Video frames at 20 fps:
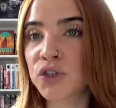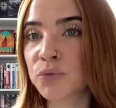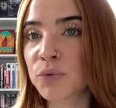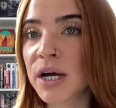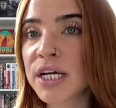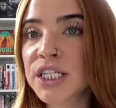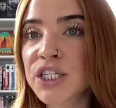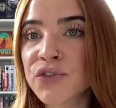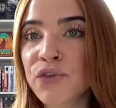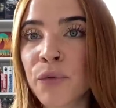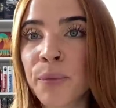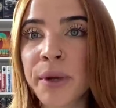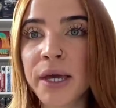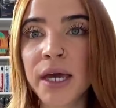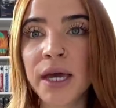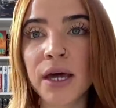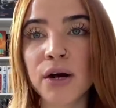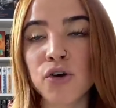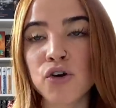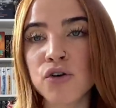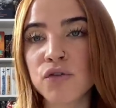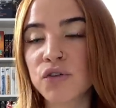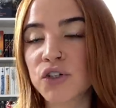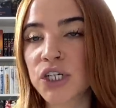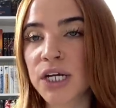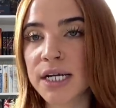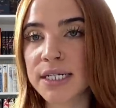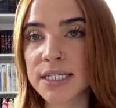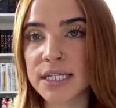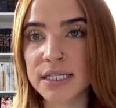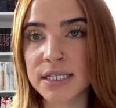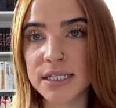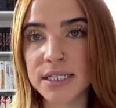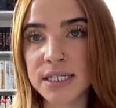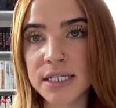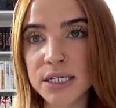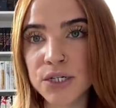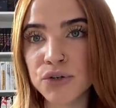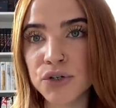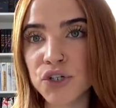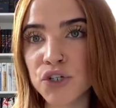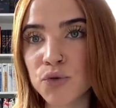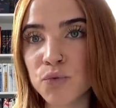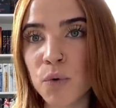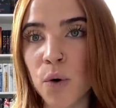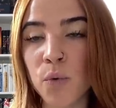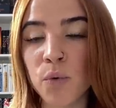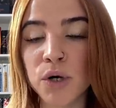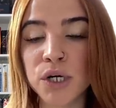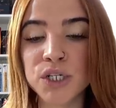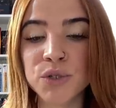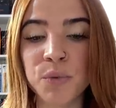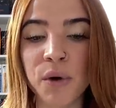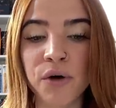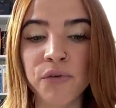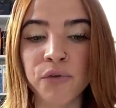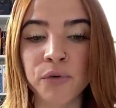writes for me. I don't know if she has like the secret to what works well